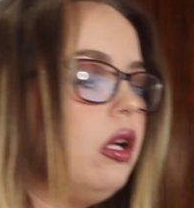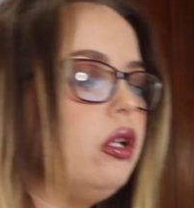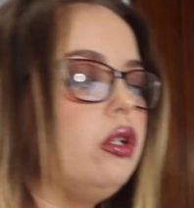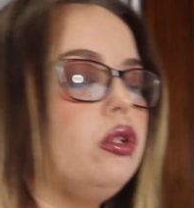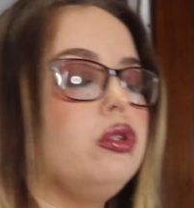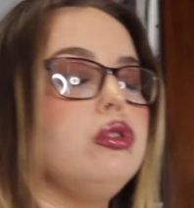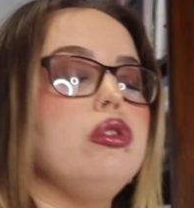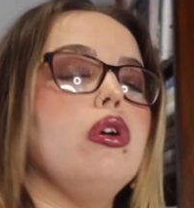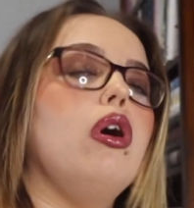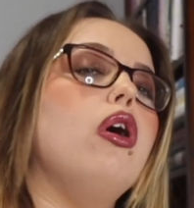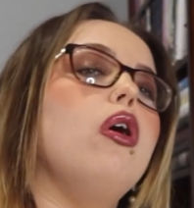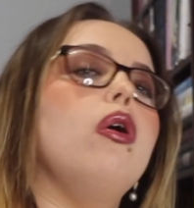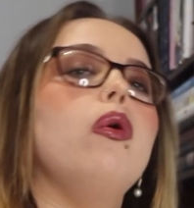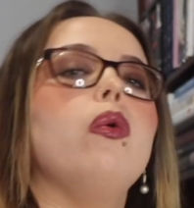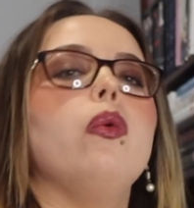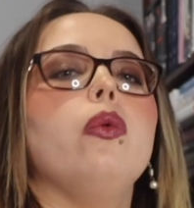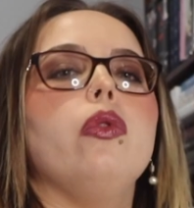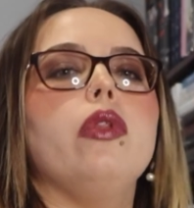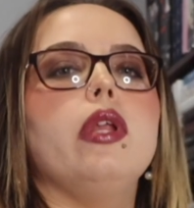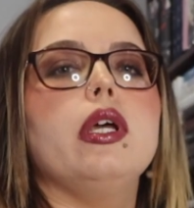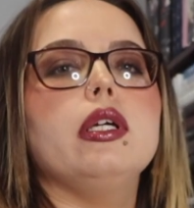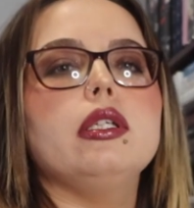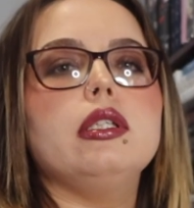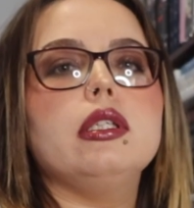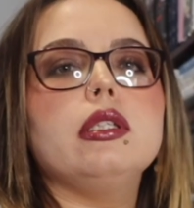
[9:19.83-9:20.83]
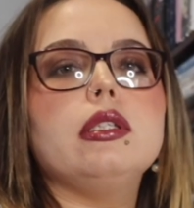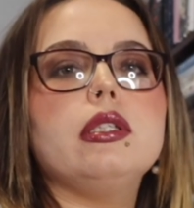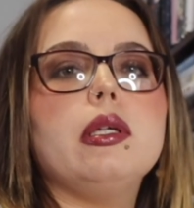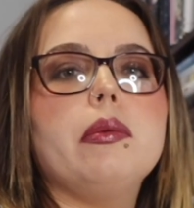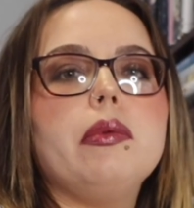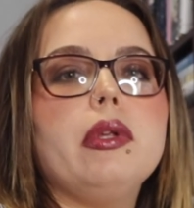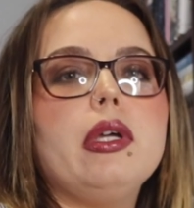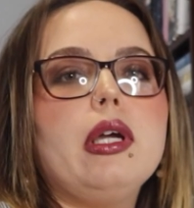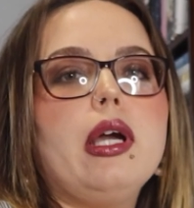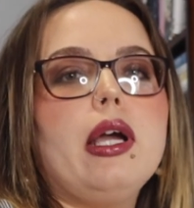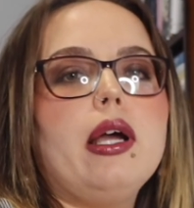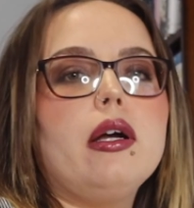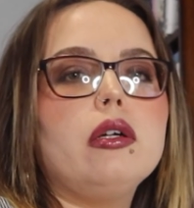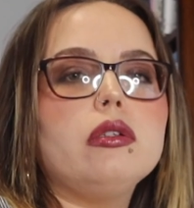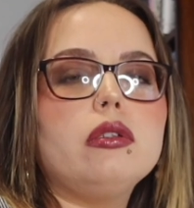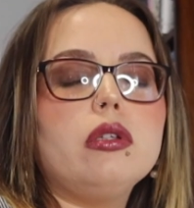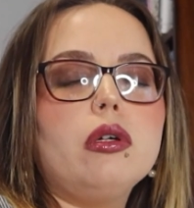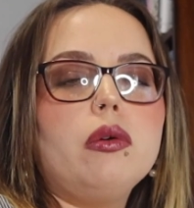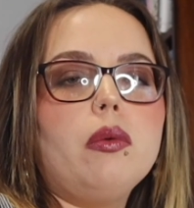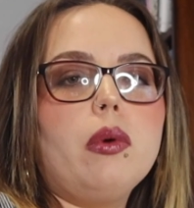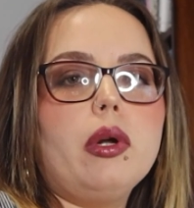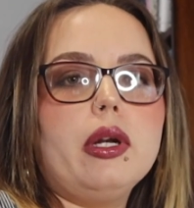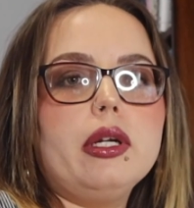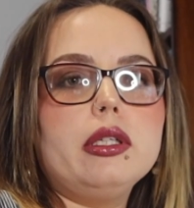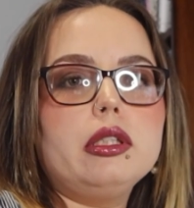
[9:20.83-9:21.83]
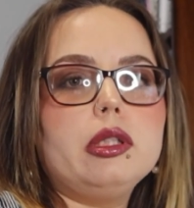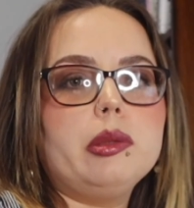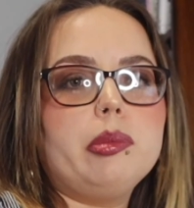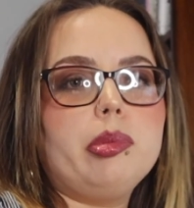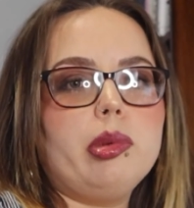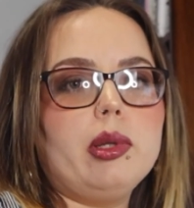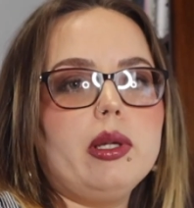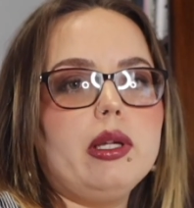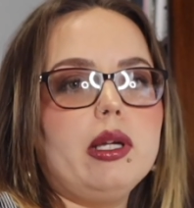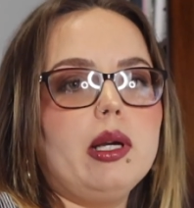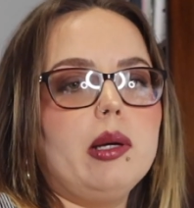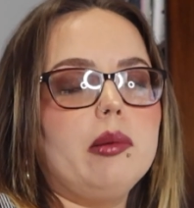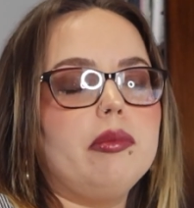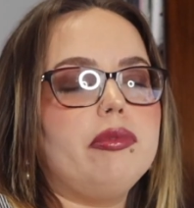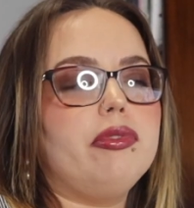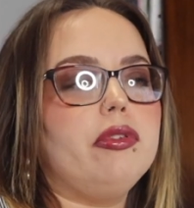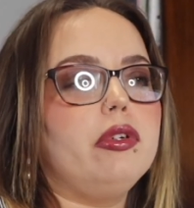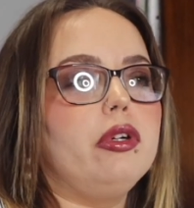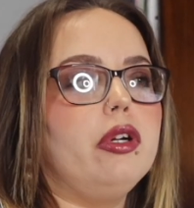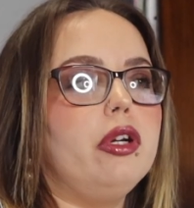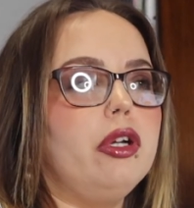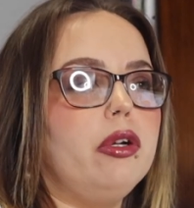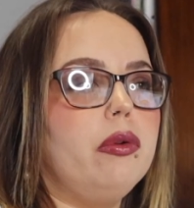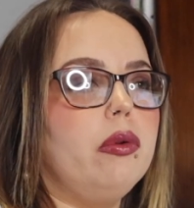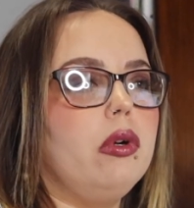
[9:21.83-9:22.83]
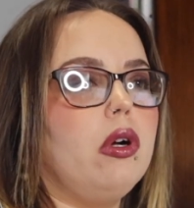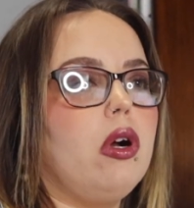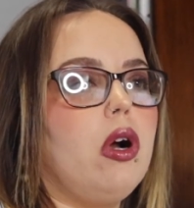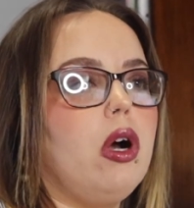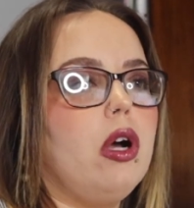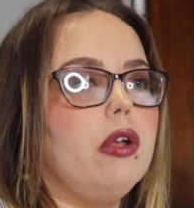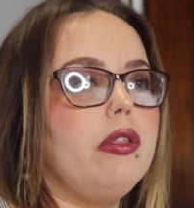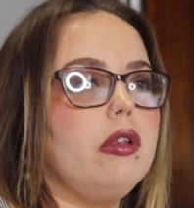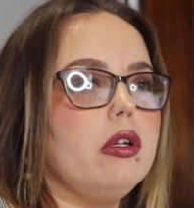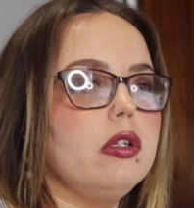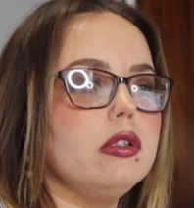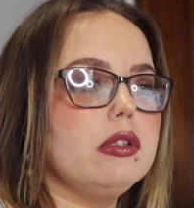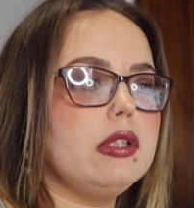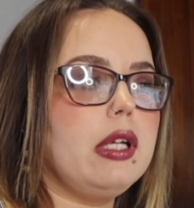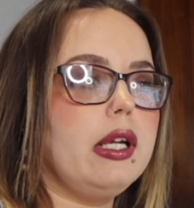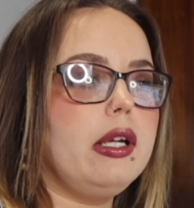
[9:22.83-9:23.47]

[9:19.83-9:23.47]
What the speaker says: So this is something I also wanted to bring up for newer authors.